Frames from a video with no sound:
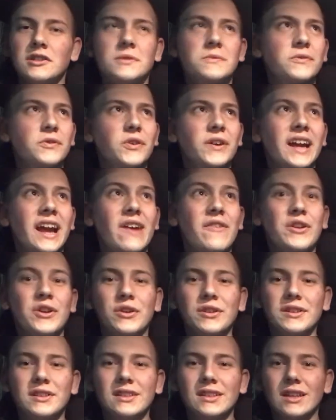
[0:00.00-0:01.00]
For a carry
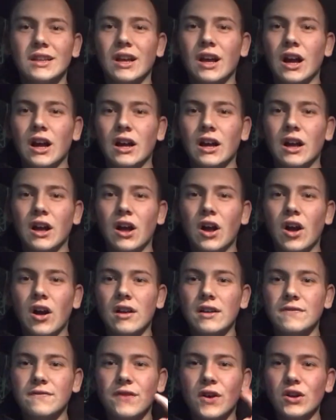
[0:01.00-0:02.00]
on,
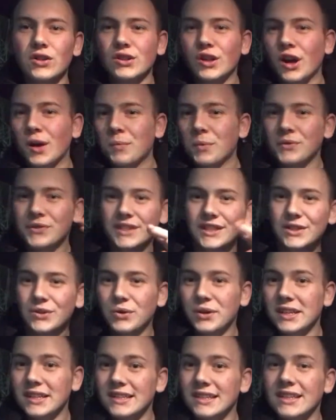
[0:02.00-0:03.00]
first time obviously
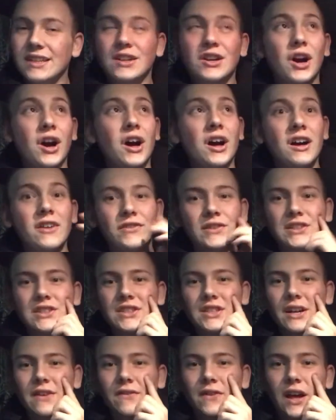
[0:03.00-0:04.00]
doing this in the car and
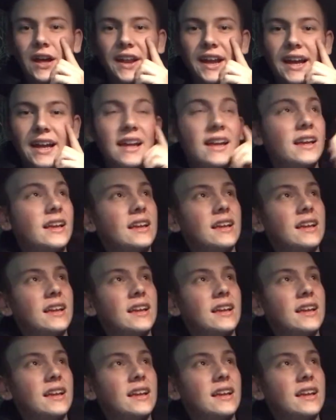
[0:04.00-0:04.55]
stuff like that.